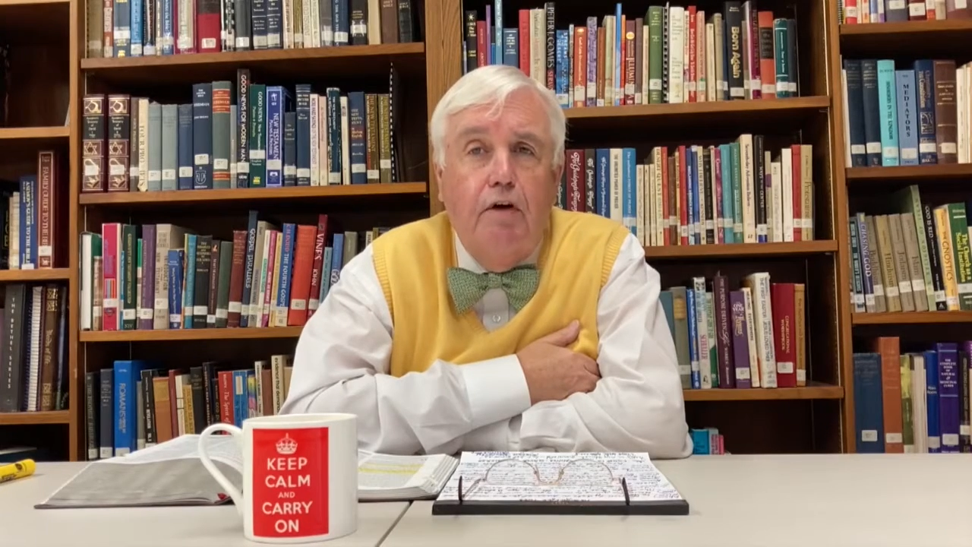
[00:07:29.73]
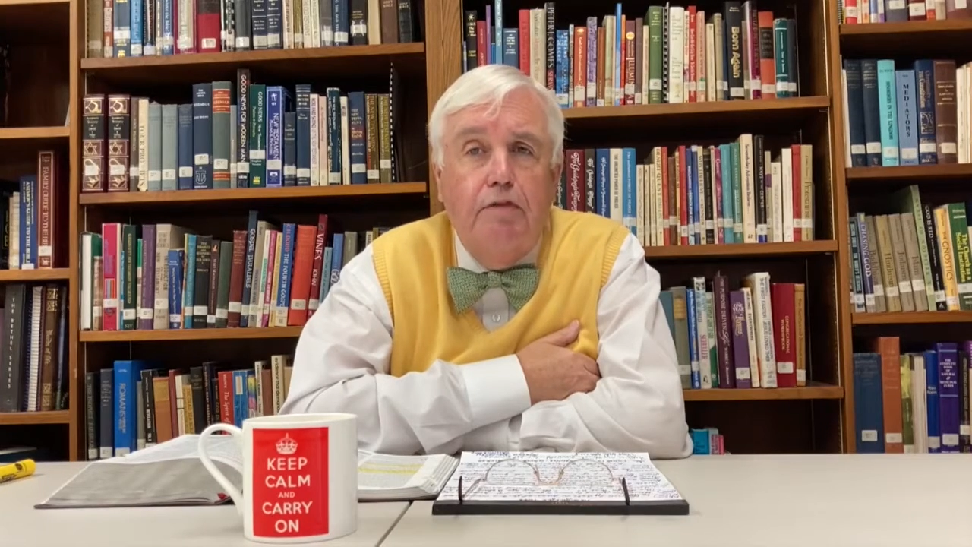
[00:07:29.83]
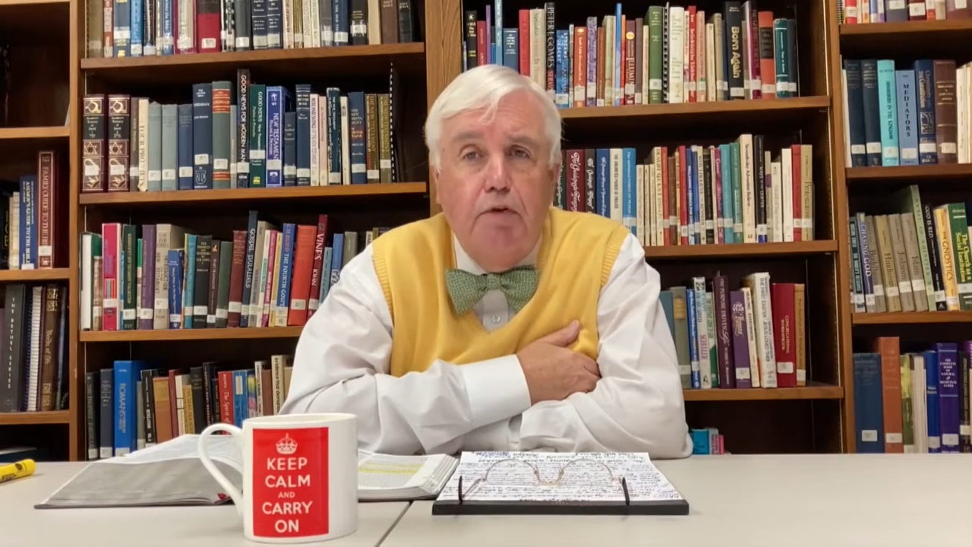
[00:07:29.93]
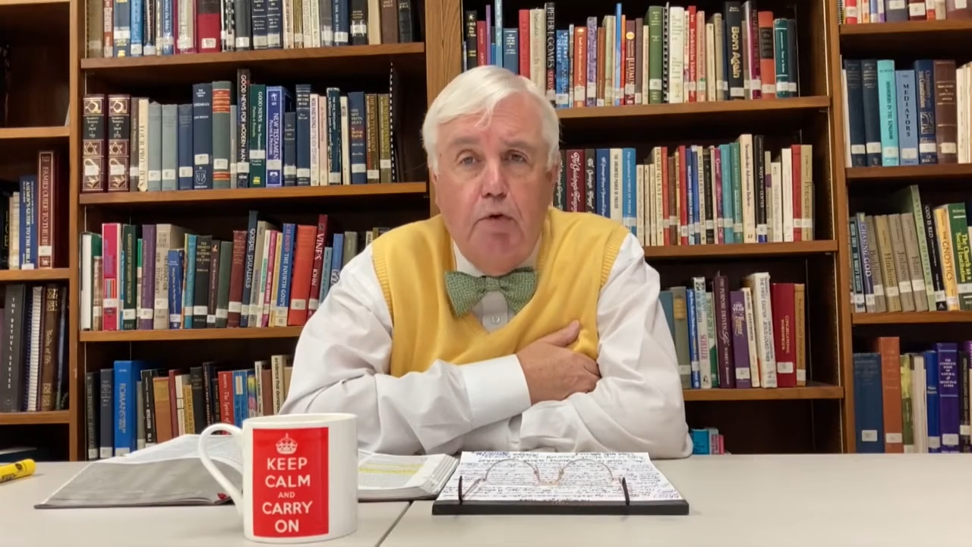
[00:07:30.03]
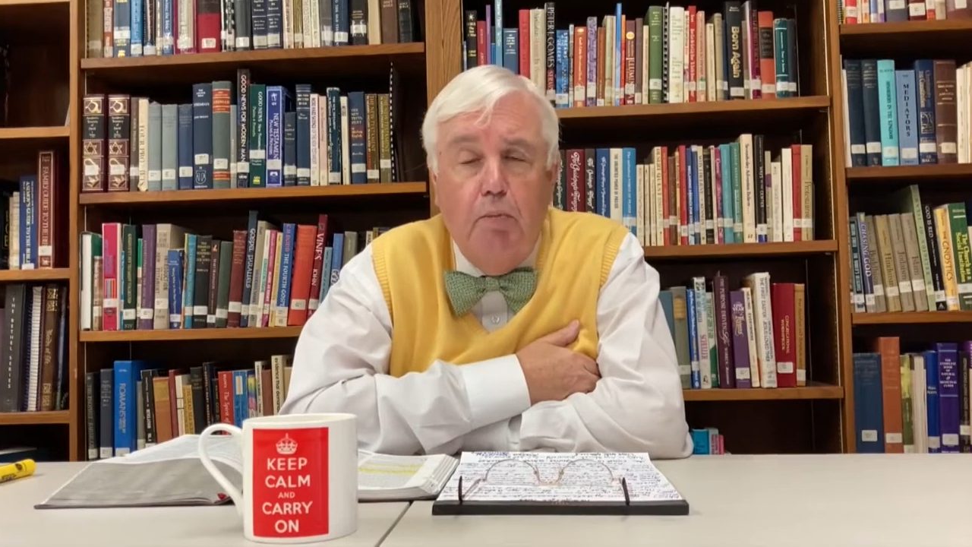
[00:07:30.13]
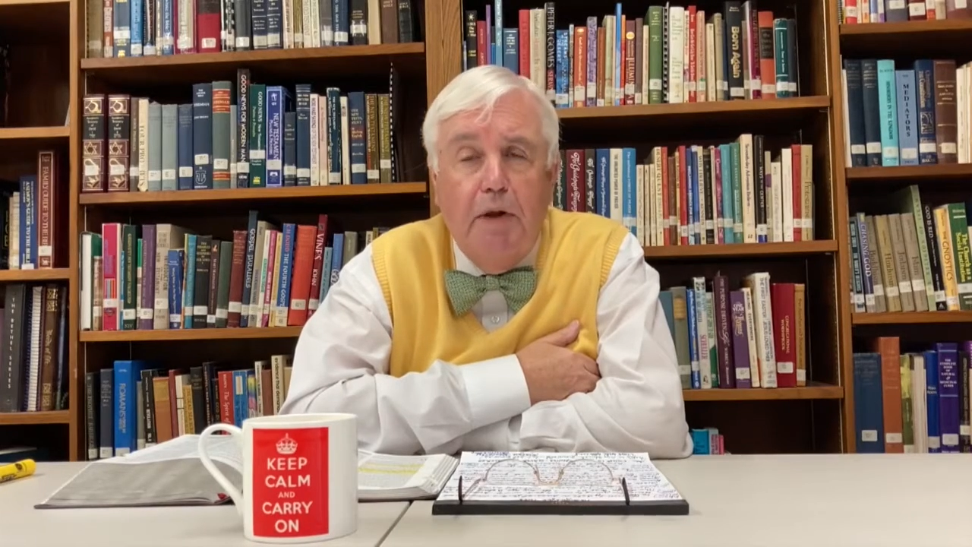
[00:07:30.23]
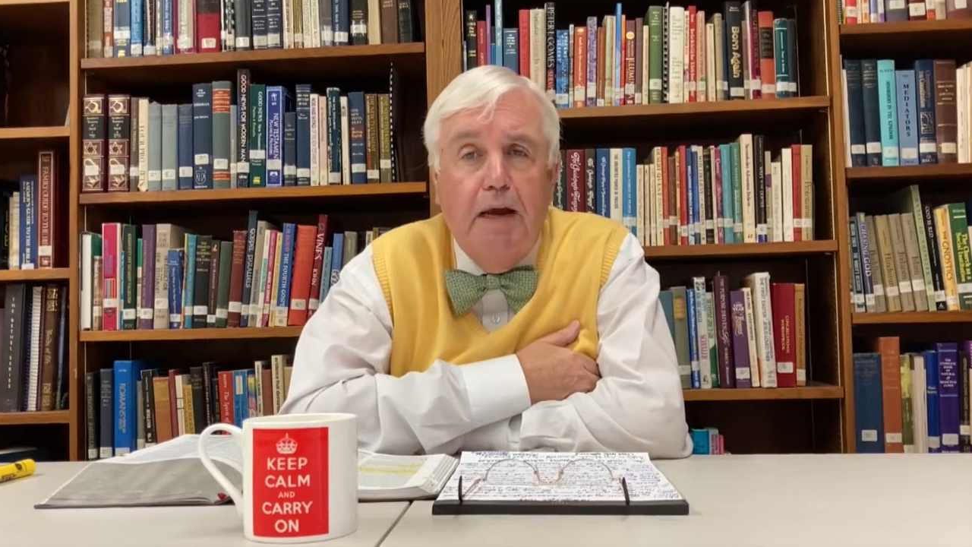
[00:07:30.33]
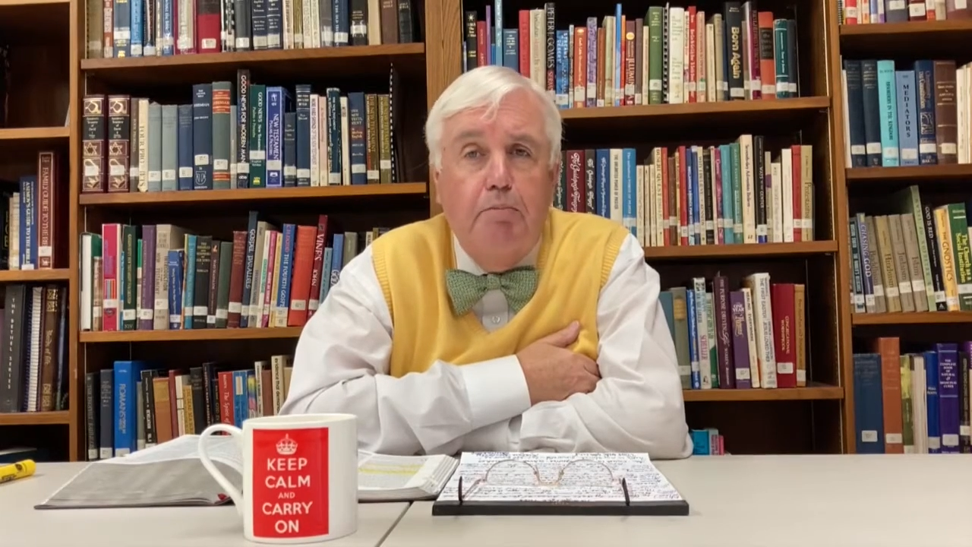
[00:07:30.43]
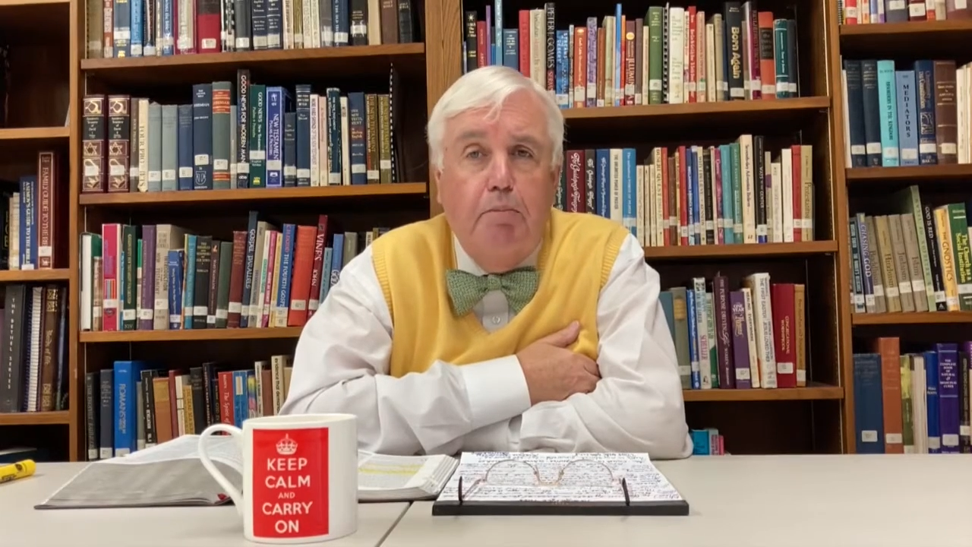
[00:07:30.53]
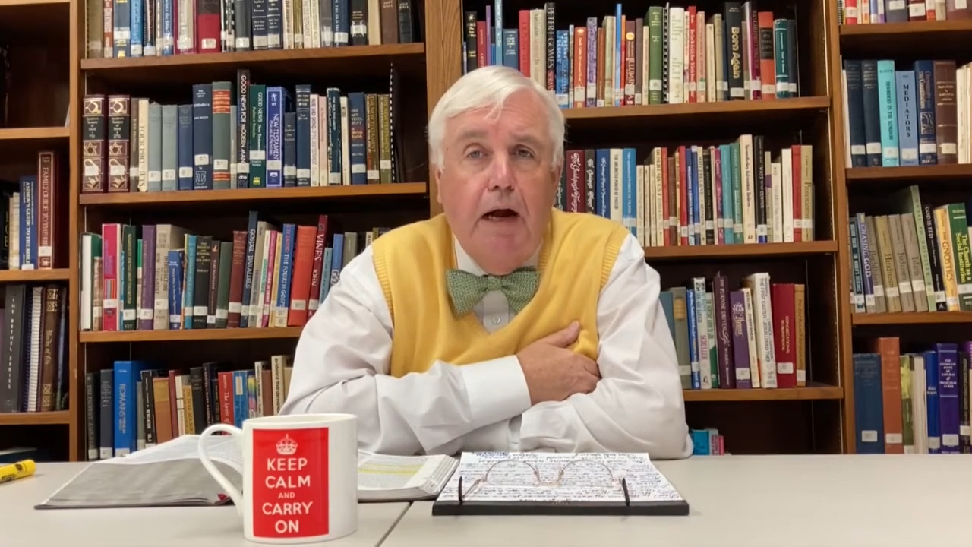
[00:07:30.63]
of the Roman
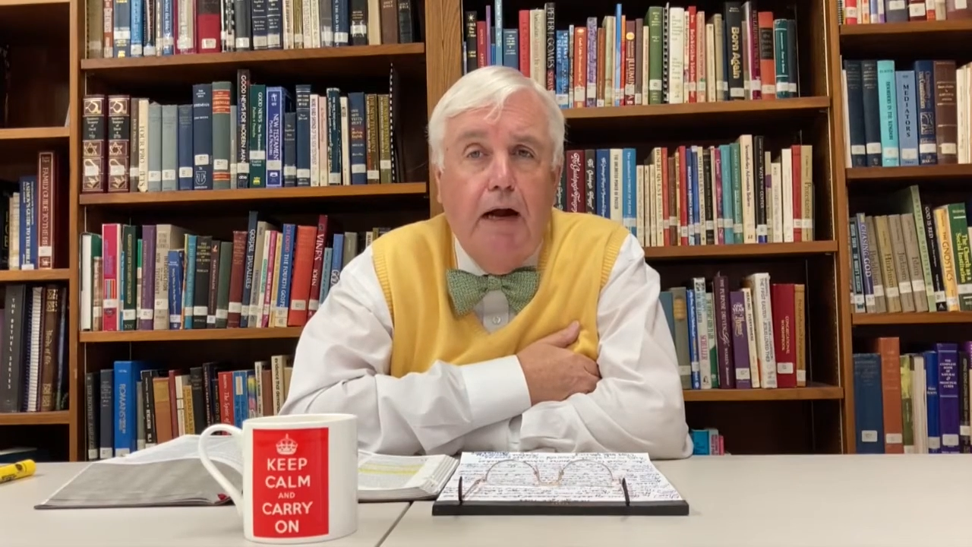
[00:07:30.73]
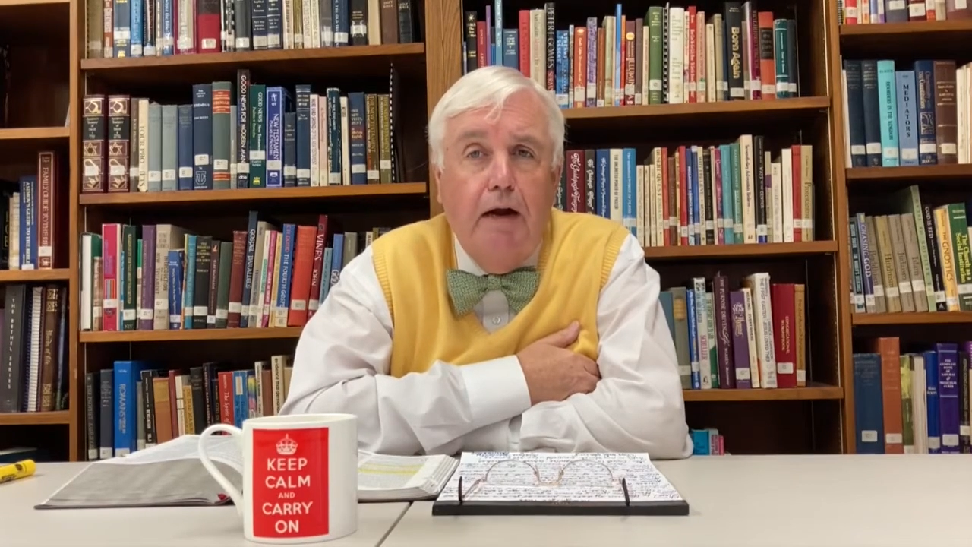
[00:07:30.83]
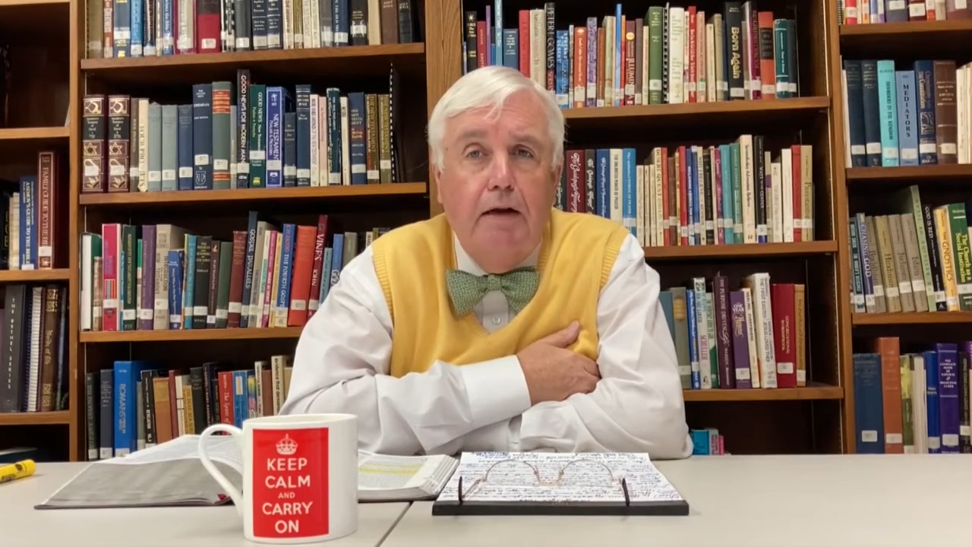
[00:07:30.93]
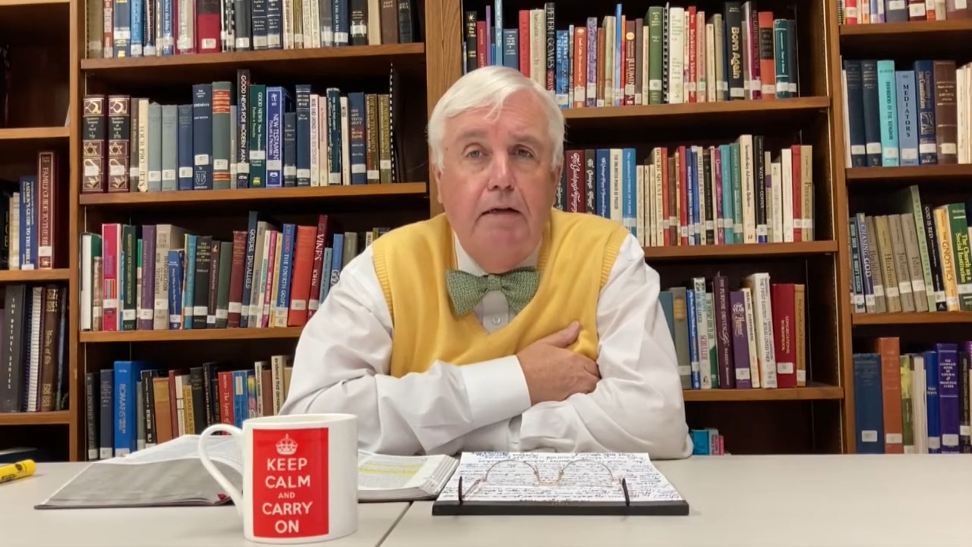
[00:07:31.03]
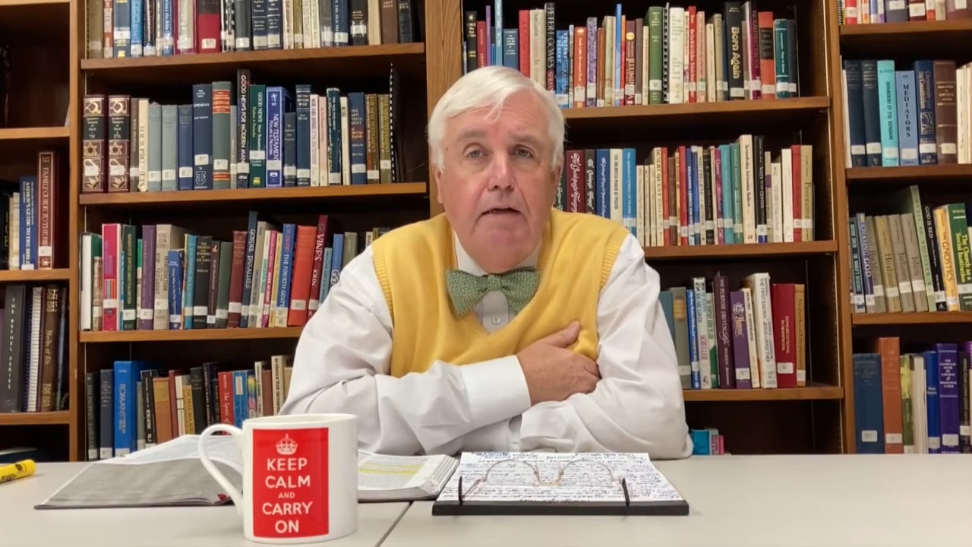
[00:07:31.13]
Empire.